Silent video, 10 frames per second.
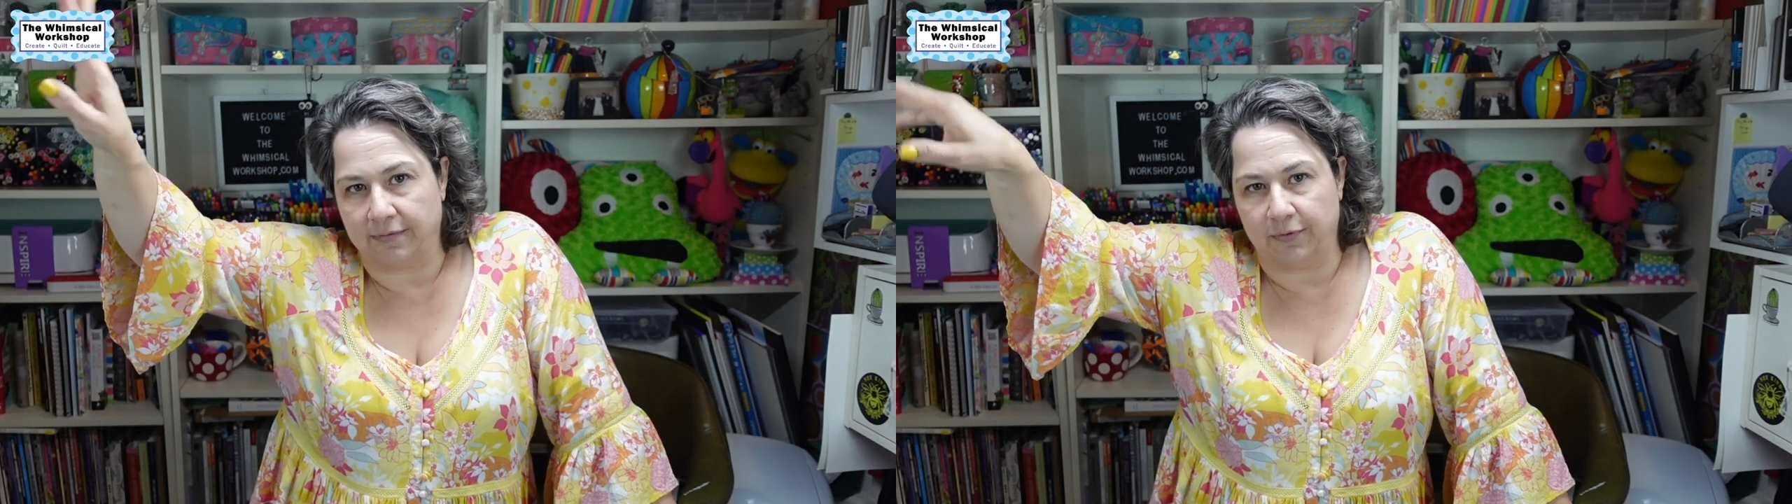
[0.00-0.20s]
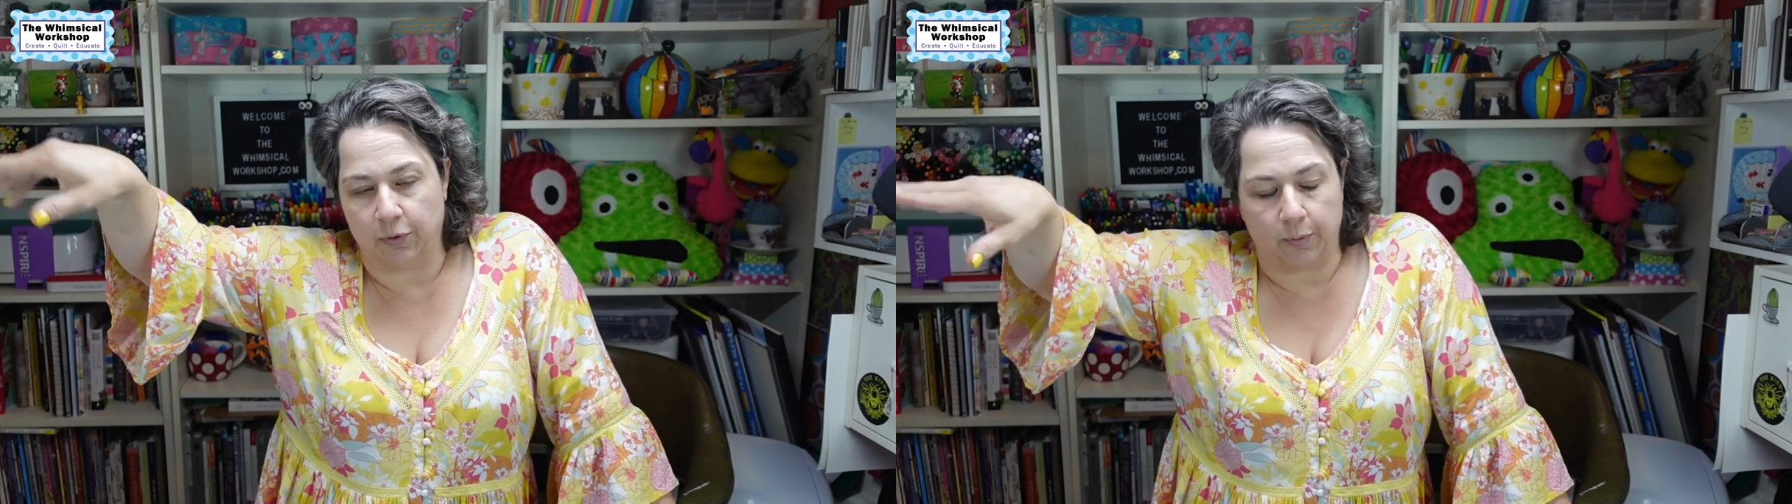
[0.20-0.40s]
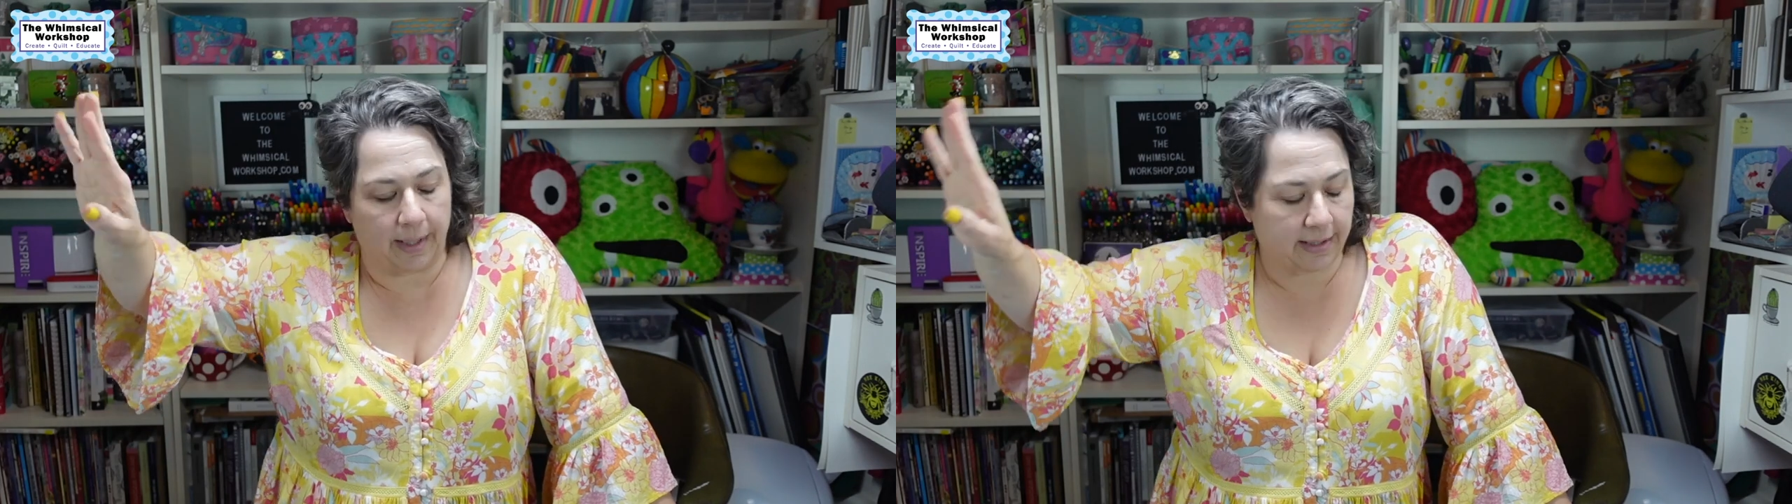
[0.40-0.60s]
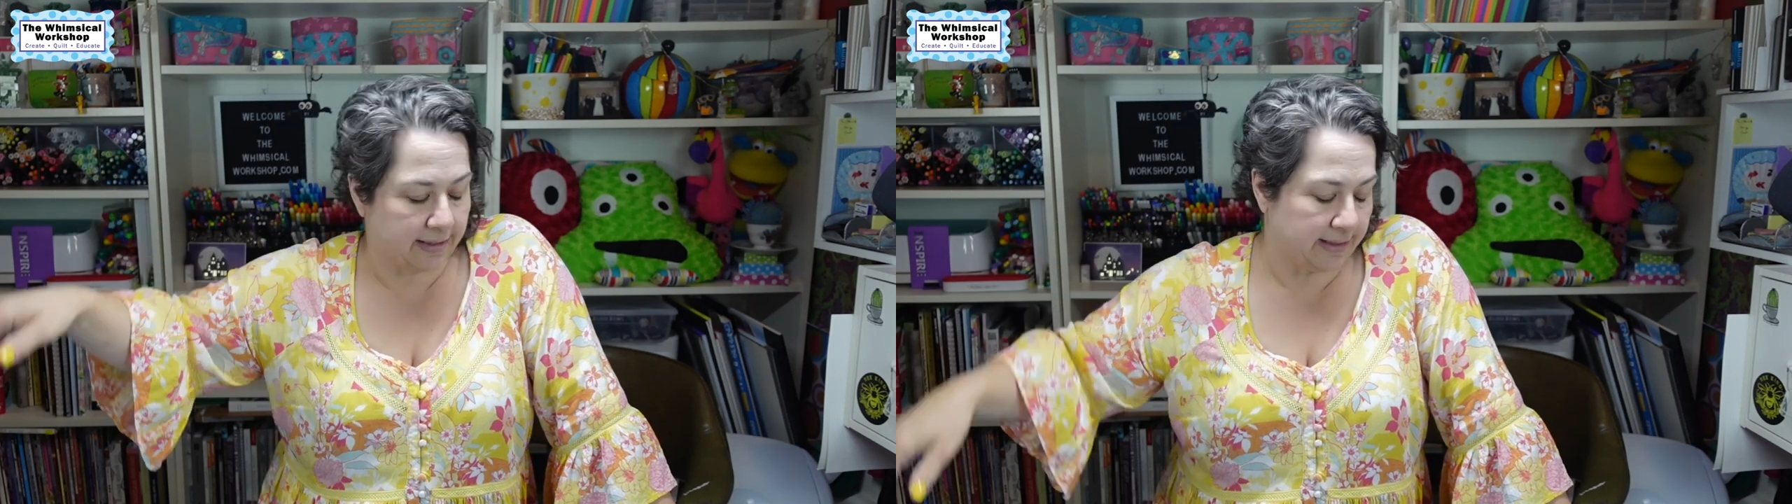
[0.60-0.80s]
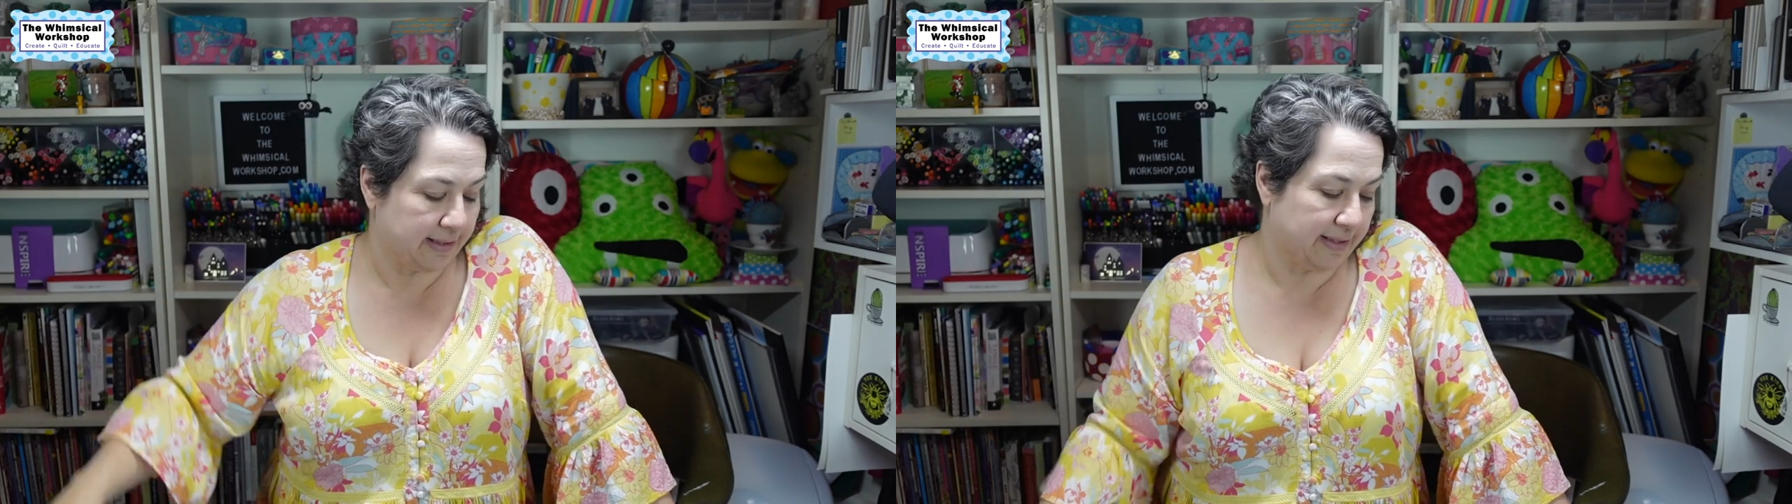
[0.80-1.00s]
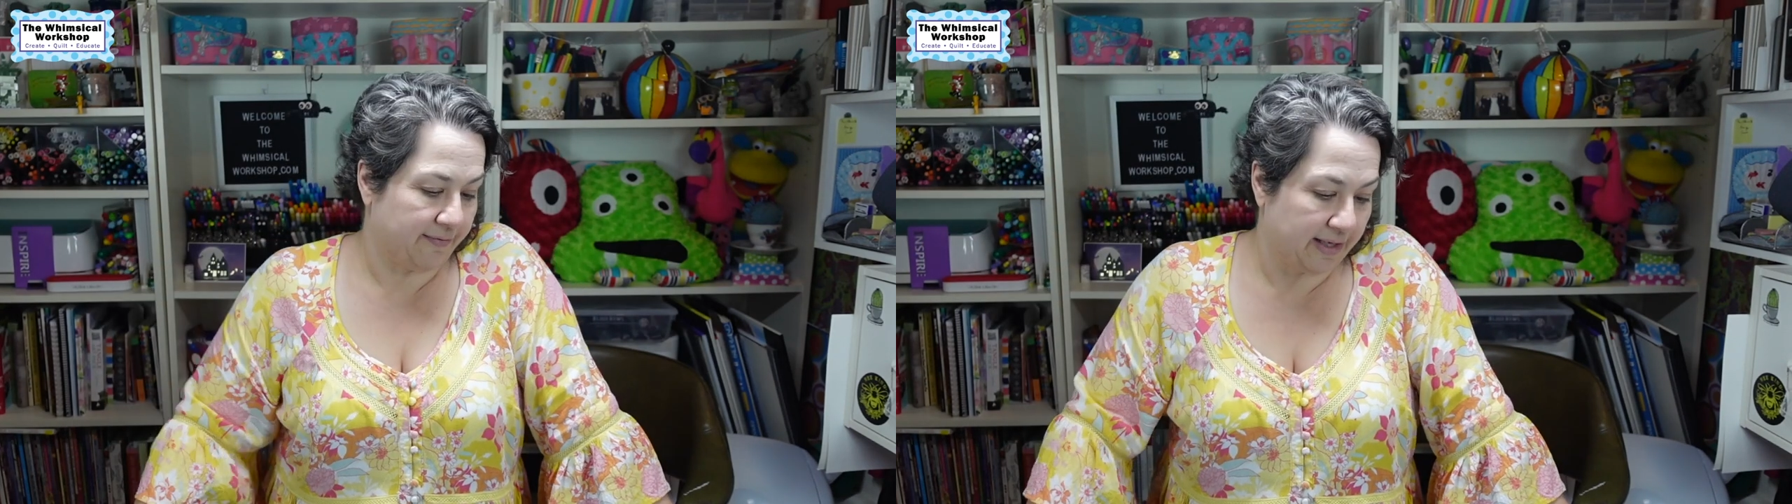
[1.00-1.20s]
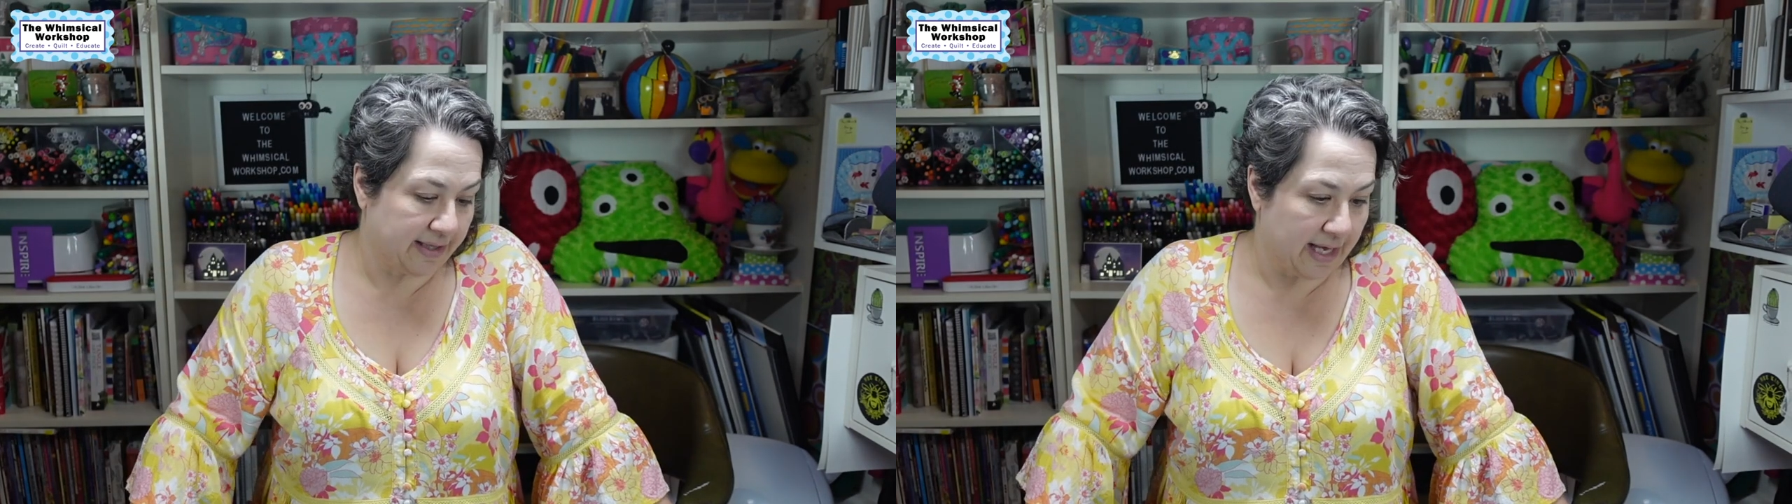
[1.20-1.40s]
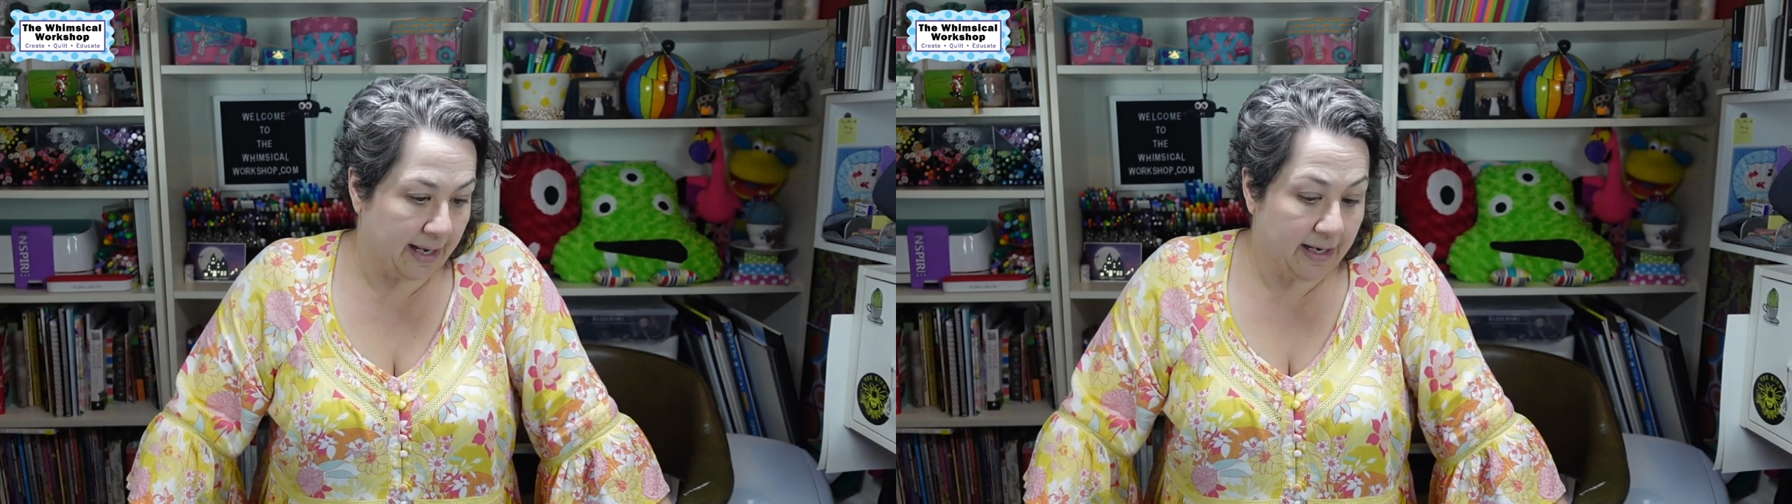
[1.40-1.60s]
and food boxes and stuff
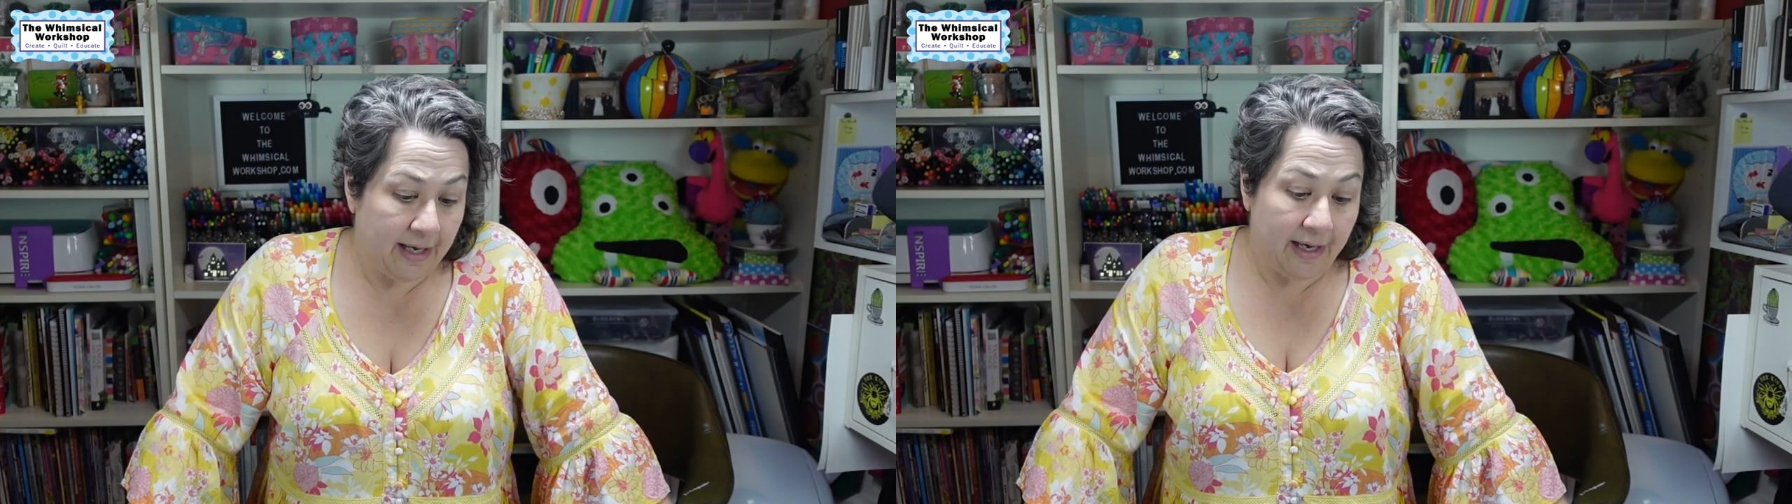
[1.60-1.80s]
like that.